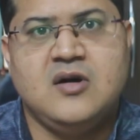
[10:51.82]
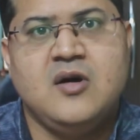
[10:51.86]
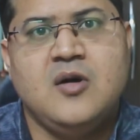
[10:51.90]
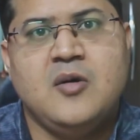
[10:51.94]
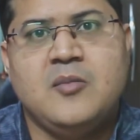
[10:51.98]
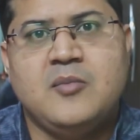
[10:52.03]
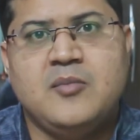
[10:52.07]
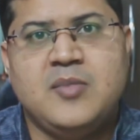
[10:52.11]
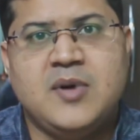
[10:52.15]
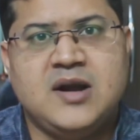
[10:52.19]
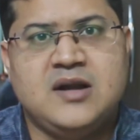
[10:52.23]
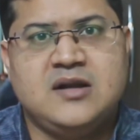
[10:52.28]

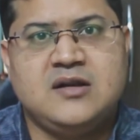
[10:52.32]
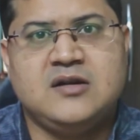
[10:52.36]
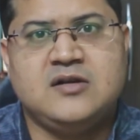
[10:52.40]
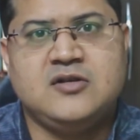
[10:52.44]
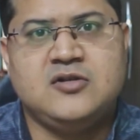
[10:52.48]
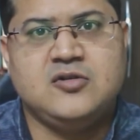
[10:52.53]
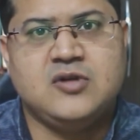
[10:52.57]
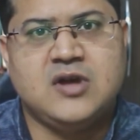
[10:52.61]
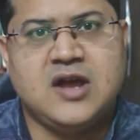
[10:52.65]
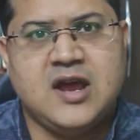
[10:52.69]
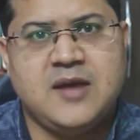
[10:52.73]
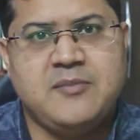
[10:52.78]
But
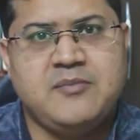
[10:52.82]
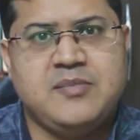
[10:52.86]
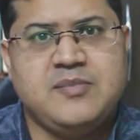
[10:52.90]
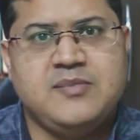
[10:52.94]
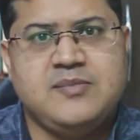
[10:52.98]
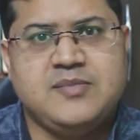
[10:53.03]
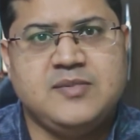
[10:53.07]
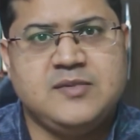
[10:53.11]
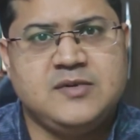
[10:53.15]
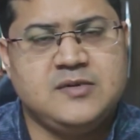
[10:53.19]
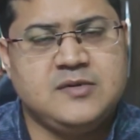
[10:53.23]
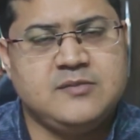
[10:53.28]
to
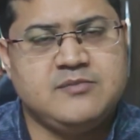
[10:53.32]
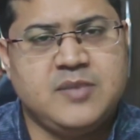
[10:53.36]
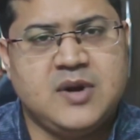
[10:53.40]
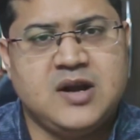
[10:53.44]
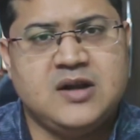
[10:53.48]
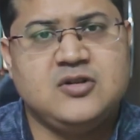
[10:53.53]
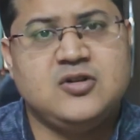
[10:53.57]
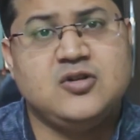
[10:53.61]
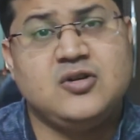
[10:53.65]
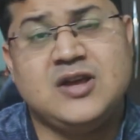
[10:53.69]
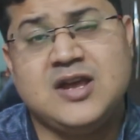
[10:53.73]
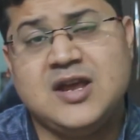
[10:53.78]

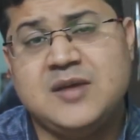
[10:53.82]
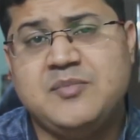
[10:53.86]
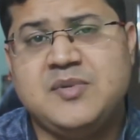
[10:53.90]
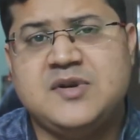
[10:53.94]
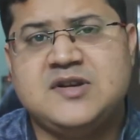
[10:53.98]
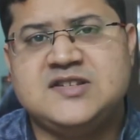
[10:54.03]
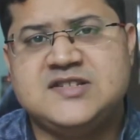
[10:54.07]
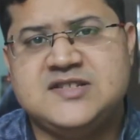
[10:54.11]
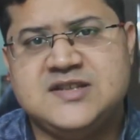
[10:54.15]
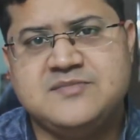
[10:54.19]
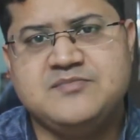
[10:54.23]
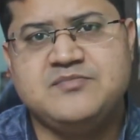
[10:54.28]
keep
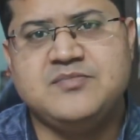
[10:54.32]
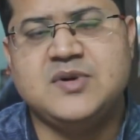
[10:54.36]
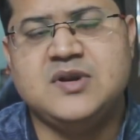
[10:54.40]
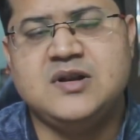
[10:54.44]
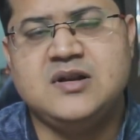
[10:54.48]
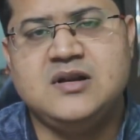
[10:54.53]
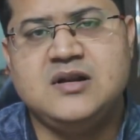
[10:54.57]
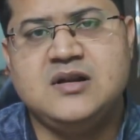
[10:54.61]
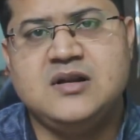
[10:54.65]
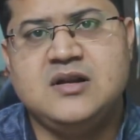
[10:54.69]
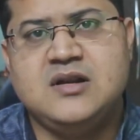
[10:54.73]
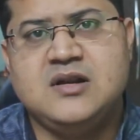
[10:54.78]
it
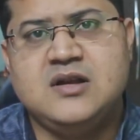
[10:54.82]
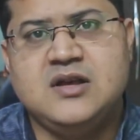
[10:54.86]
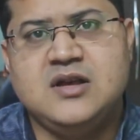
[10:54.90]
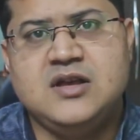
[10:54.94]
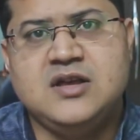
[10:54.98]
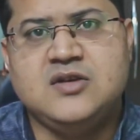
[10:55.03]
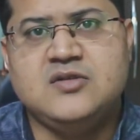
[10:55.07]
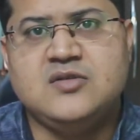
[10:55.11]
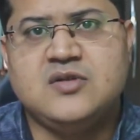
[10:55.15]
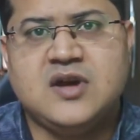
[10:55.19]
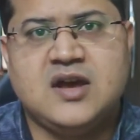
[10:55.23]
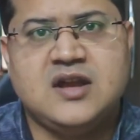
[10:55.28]
simple,
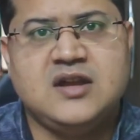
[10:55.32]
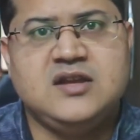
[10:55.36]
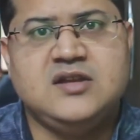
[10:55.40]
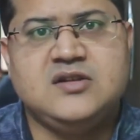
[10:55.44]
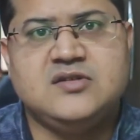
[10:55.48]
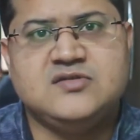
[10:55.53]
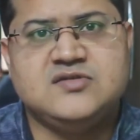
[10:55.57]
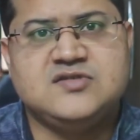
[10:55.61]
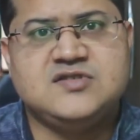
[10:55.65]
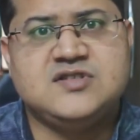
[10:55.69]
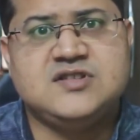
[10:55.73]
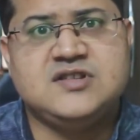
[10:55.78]
you can
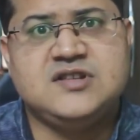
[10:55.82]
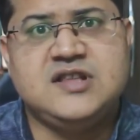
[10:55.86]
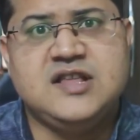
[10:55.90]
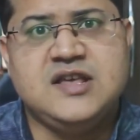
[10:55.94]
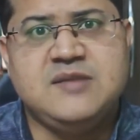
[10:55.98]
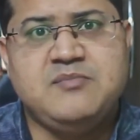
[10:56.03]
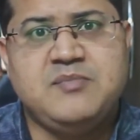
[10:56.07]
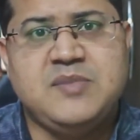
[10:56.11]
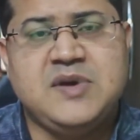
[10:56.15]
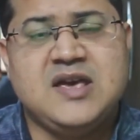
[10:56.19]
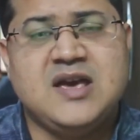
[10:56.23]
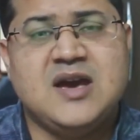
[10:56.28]
use the
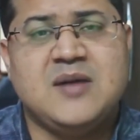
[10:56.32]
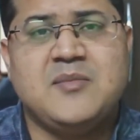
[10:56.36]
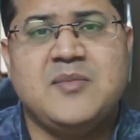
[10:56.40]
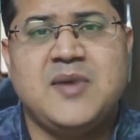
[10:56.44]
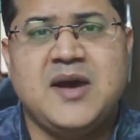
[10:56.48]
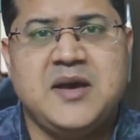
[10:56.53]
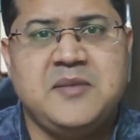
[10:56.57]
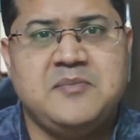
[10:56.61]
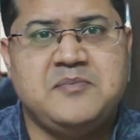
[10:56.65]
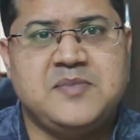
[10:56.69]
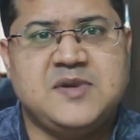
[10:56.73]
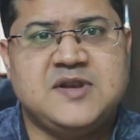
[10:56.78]

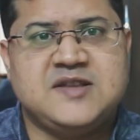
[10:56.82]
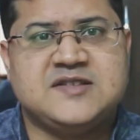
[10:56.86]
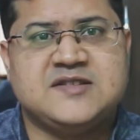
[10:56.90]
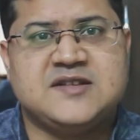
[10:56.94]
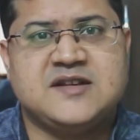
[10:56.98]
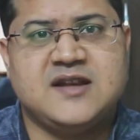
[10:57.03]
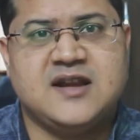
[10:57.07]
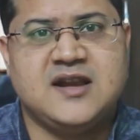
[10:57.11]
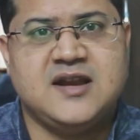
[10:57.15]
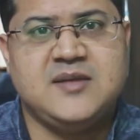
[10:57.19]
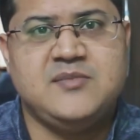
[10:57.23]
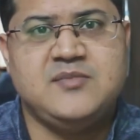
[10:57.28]
PMI
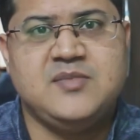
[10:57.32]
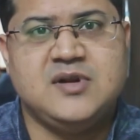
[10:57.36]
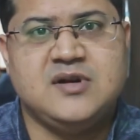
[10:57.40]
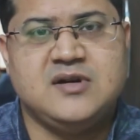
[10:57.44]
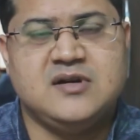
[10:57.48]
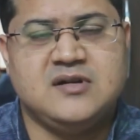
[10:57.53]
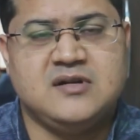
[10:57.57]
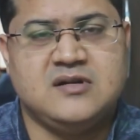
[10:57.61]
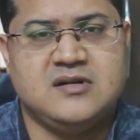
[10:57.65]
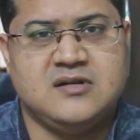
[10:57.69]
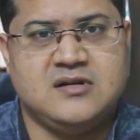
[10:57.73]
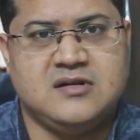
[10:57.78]
prescribed
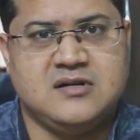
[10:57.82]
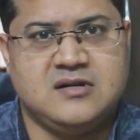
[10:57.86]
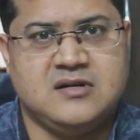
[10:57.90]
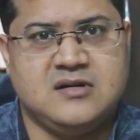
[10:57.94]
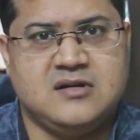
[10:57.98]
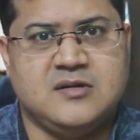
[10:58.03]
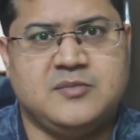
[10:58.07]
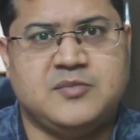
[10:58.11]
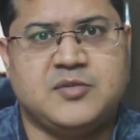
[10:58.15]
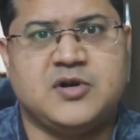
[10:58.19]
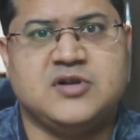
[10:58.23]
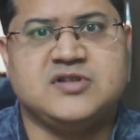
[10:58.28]

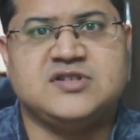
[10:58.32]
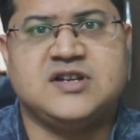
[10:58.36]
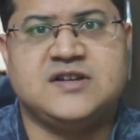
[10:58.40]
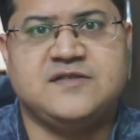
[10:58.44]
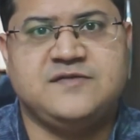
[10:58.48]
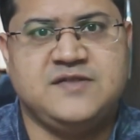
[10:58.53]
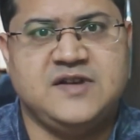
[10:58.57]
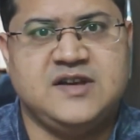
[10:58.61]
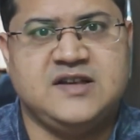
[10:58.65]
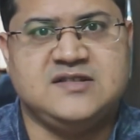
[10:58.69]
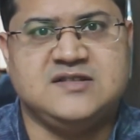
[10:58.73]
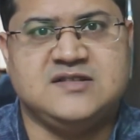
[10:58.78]
project
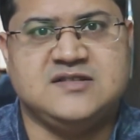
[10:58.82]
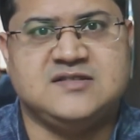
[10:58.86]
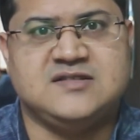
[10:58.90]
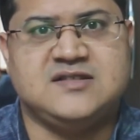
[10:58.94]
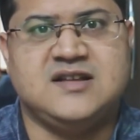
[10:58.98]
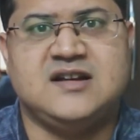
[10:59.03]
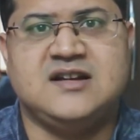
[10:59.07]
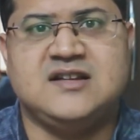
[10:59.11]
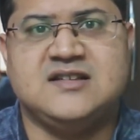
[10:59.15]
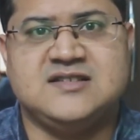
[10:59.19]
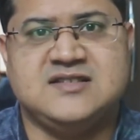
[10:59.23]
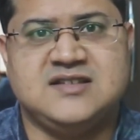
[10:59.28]
phases,
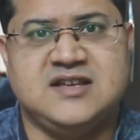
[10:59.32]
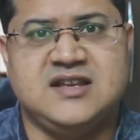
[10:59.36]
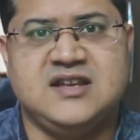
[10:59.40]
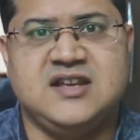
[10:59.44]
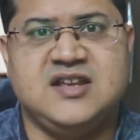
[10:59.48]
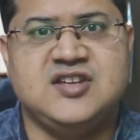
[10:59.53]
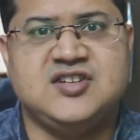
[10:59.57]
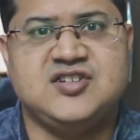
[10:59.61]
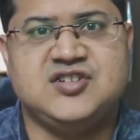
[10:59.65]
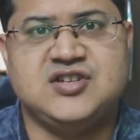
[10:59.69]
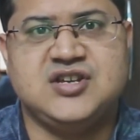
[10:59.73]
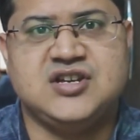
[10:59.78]
that is
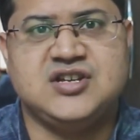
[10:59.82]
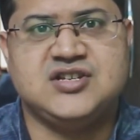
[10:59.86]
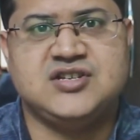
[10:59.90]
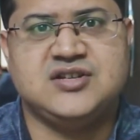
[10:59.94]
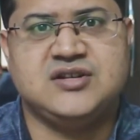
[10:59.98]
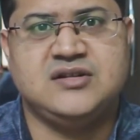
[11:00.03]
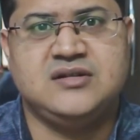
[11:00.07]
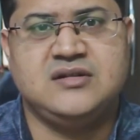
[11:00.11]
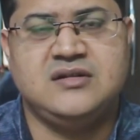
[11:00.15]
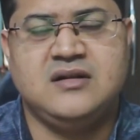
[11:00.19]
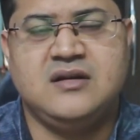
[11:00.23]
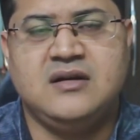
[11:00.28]

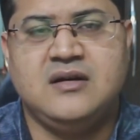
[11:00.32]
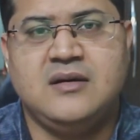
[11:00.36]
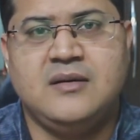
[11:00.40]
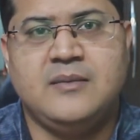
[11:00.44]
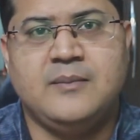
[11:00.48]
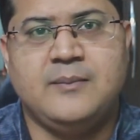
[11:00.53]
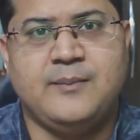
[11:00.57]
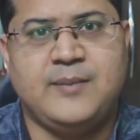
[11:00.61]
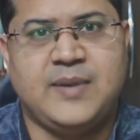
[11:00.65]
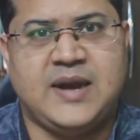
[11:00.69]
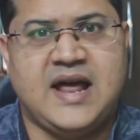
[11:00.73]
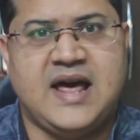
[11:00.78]
initiation,
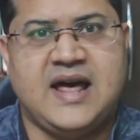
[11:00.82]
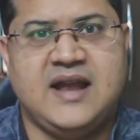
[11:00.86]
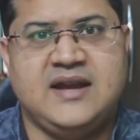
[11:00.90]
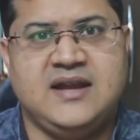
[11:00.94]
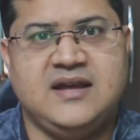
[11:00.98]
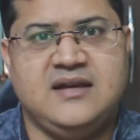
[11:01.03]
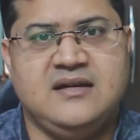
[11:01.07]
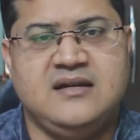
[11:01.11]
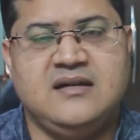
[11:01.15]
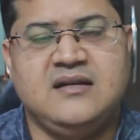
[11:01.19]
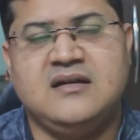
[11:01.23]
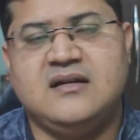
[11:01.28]

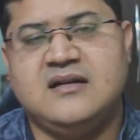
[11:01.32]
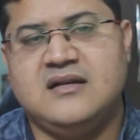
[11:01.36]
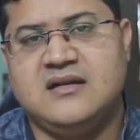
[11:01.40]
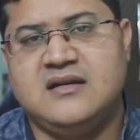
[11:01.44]
planning,